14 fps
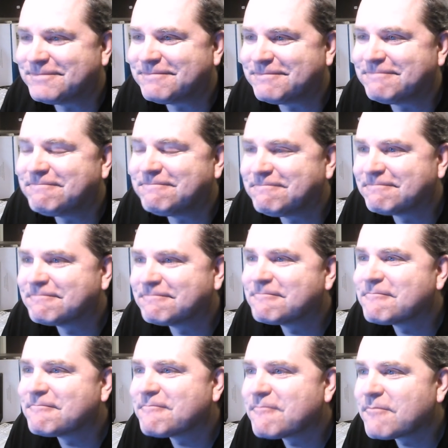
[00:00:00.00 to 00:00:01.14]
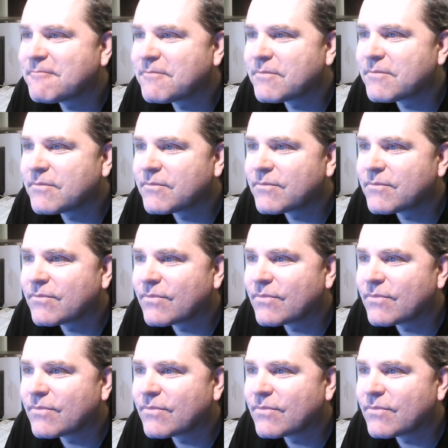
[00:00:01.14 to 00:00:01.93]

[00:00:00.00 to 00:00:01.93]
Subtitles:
No one is speaking in this clip.